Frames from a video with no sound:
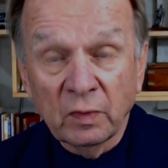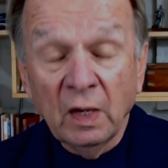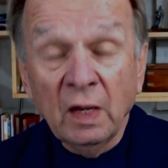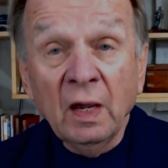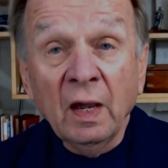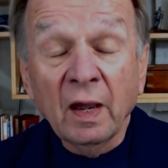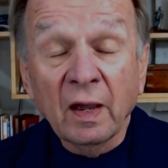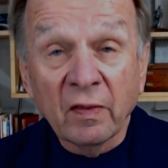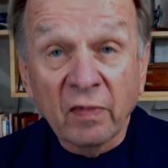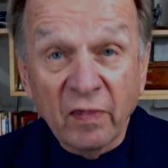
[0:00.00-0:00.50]

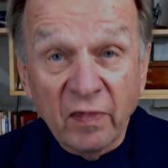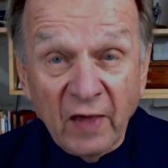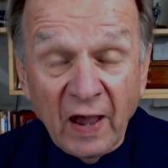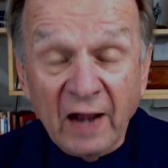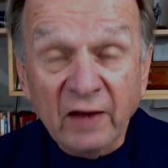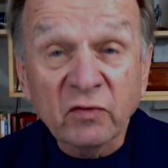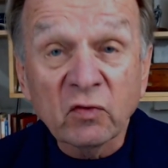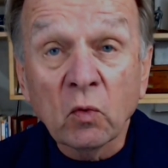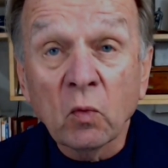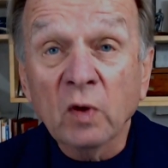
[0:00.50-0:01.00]
And that's
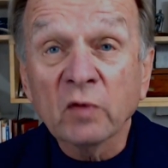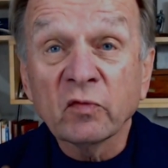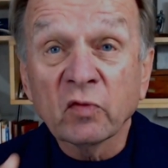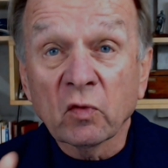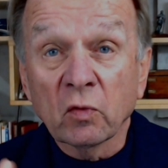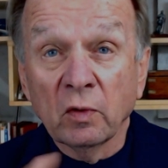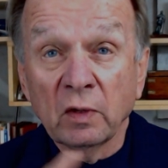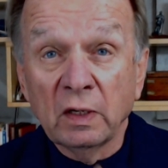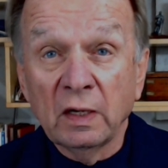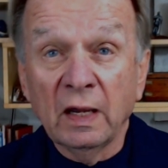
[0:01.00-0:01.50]
what's
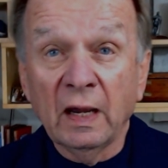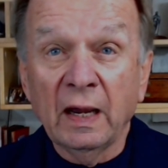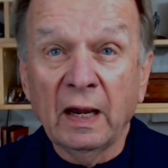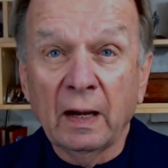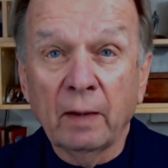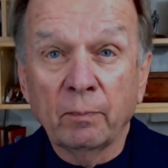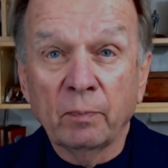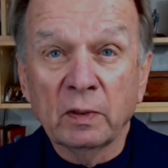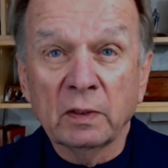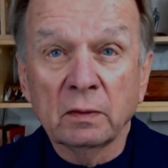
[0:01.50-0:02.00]
going to happen